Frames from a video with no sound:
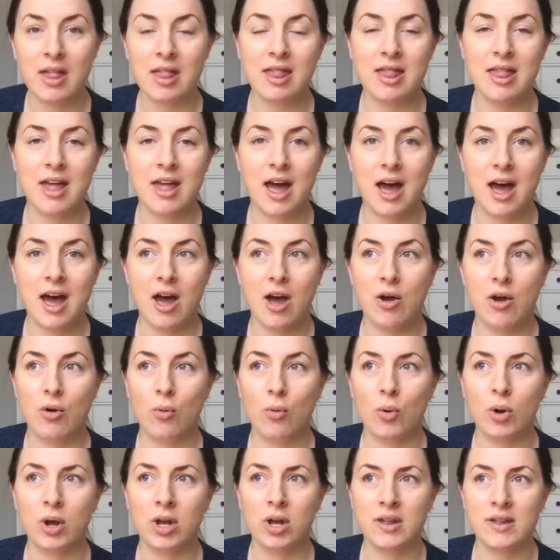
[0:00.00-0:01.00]
that
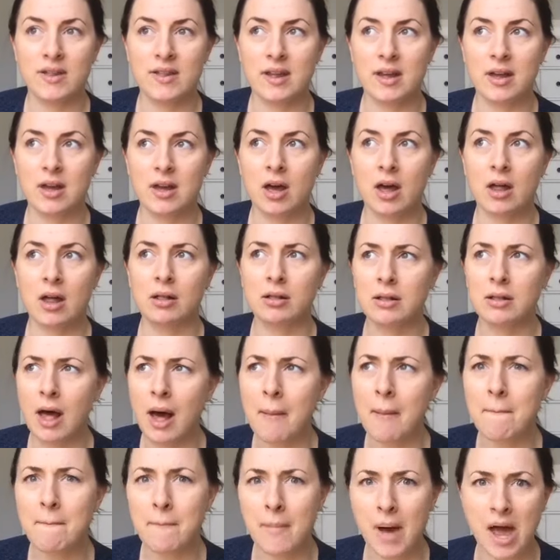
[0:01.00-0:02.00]
was a
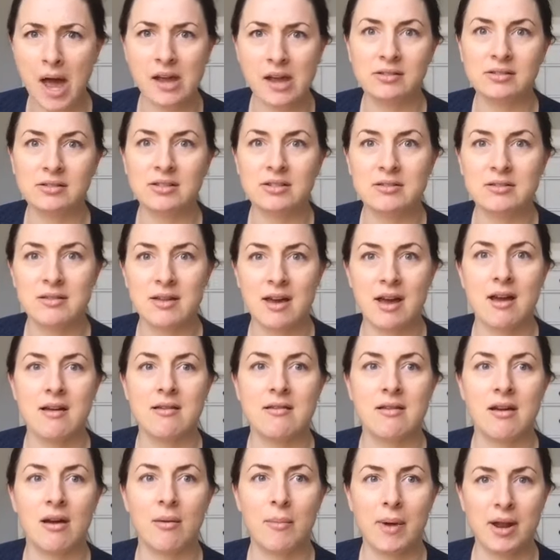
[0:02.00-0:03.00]
lot milder
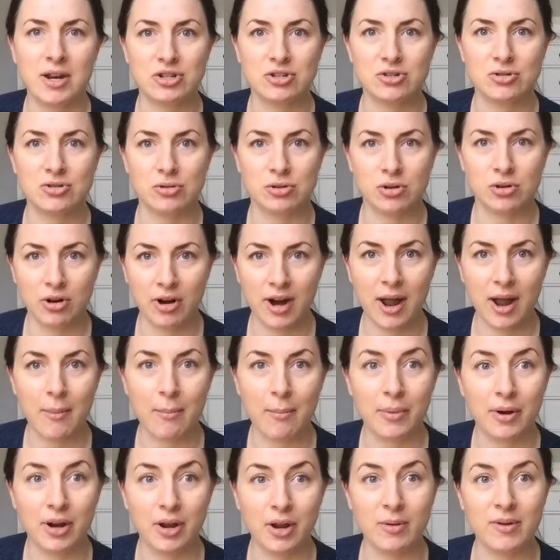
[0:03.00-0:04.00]
than a menstrual
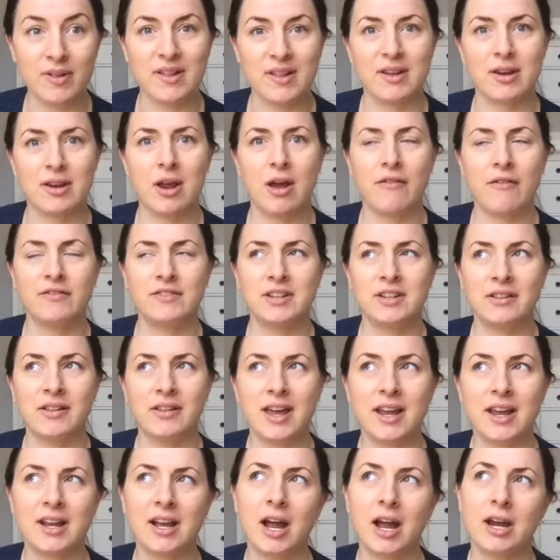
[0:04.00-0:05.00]
cramp, but it was enough to
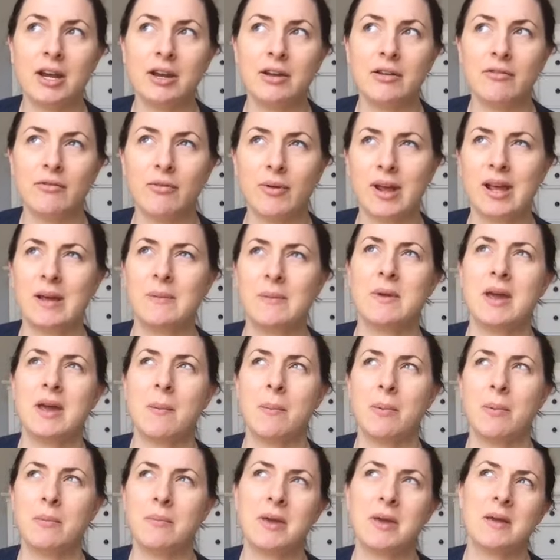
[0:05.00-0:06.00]
like kind of wake me
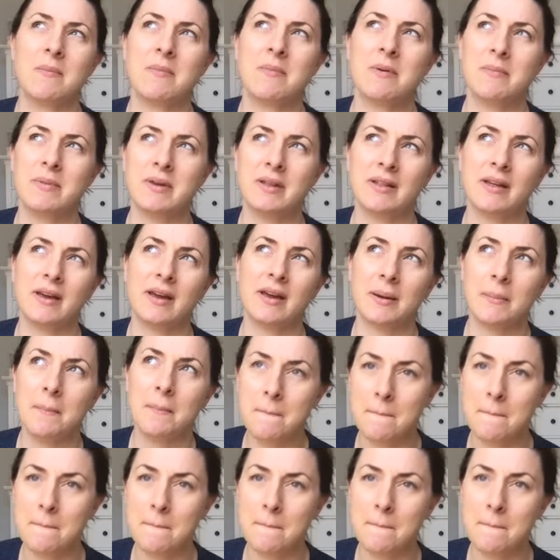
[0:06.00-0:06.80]
up and make me be like,